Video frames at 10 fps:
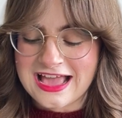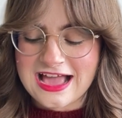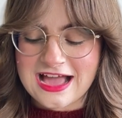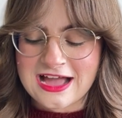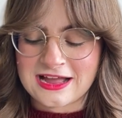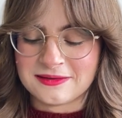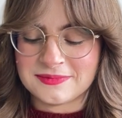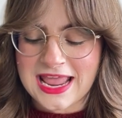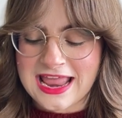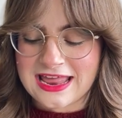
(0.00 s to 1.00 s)

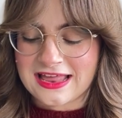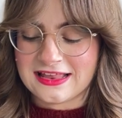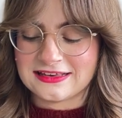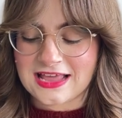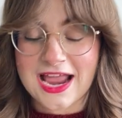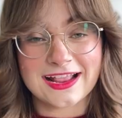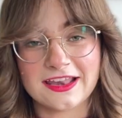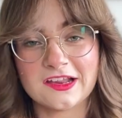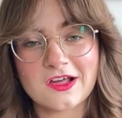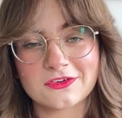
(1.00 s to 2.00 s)
And I kind
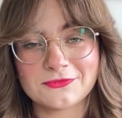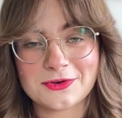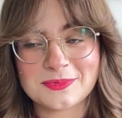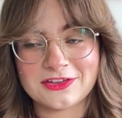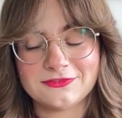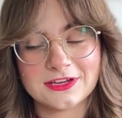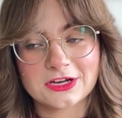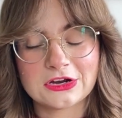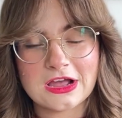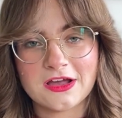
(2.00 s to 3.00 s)
of got over my
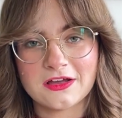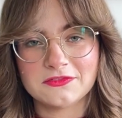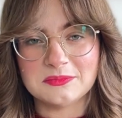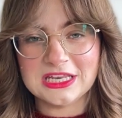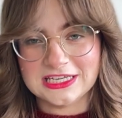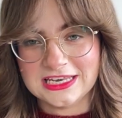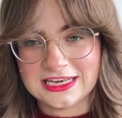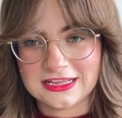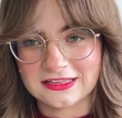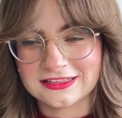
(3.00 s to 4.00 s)
fear of mitten
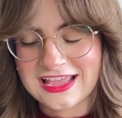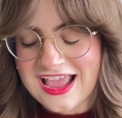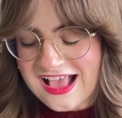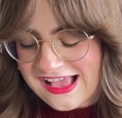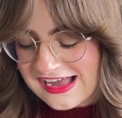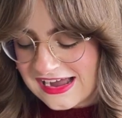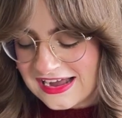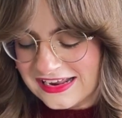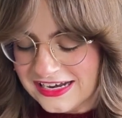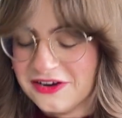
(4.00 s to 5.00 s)
knitting.
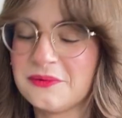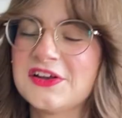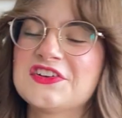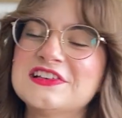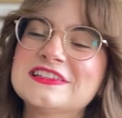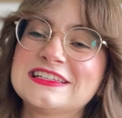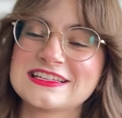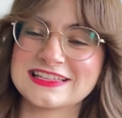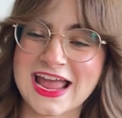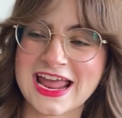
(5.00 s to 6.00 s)
Which is to
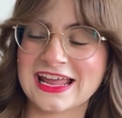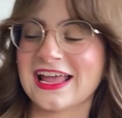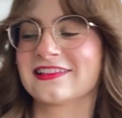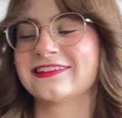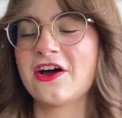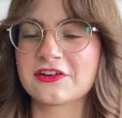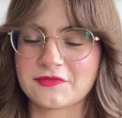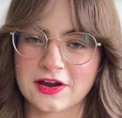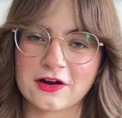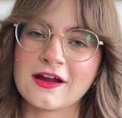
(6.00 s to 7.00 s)
say, it's not a
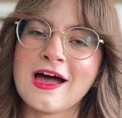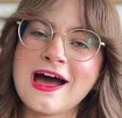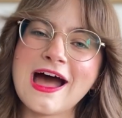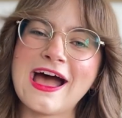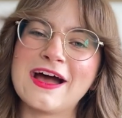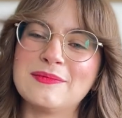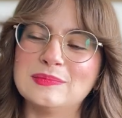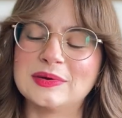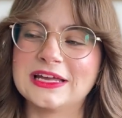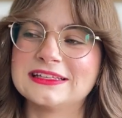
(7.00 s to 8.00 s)
fear,
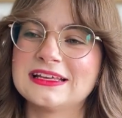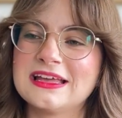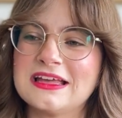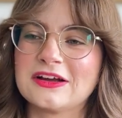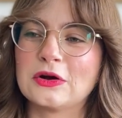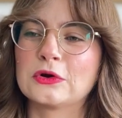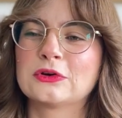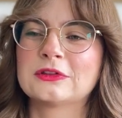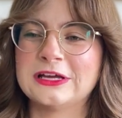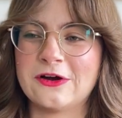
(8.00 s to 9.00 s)
but
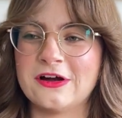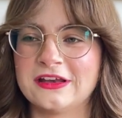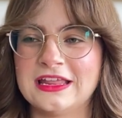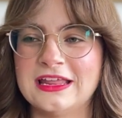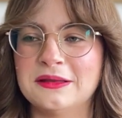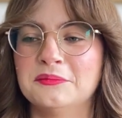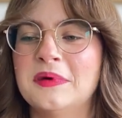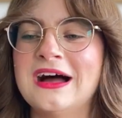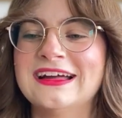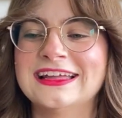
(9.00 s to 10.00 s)
early on in
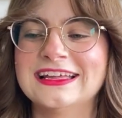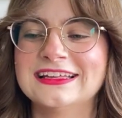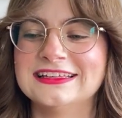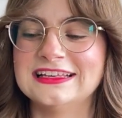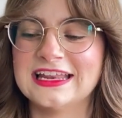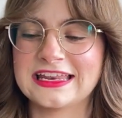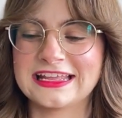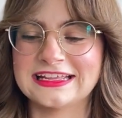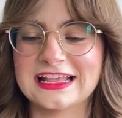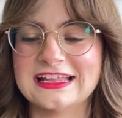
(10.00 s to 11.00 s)
my knitting